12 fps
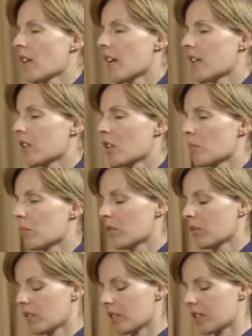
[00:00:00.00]
the head up
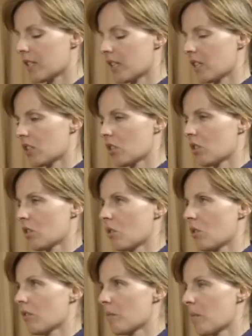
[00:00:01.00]
to sit
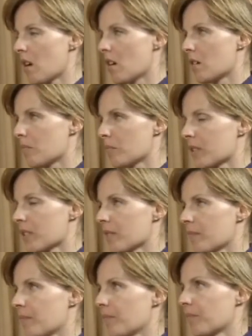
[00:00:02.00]
on the palms.
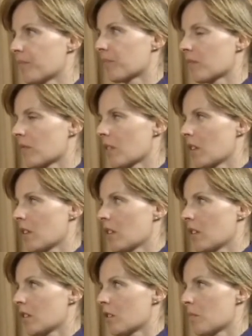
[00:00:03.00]

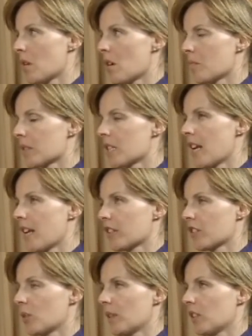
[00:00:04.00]
The palms are
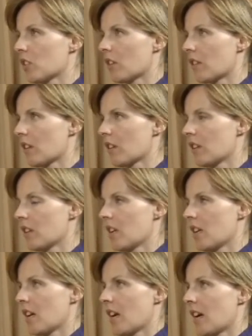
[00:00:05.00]
next to each other,
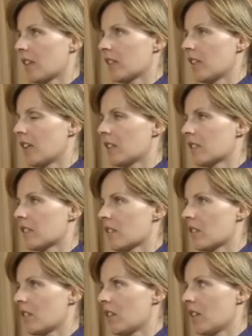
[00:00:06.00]
and yet
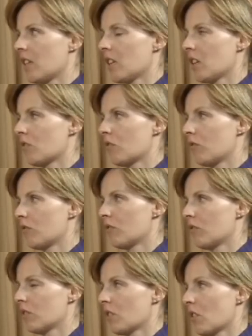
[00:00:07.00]
the
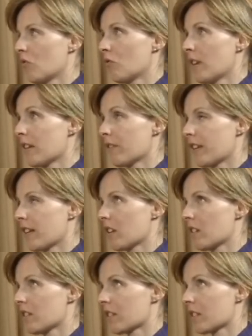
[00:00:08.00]
ring
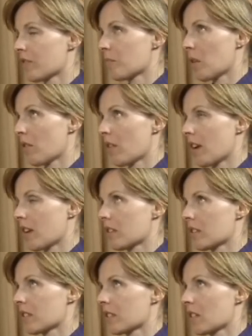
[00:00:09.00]
fingers of both
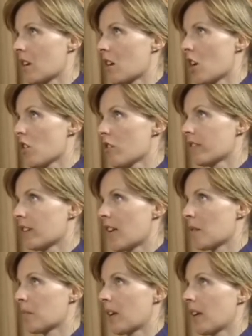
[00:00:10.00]
hands are
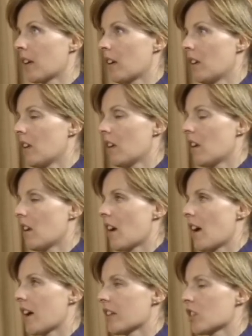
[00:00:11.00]
overlapping
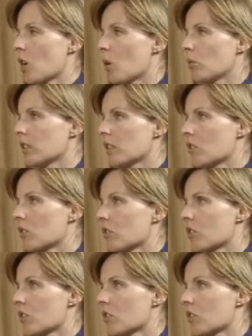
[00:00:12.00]
and holding on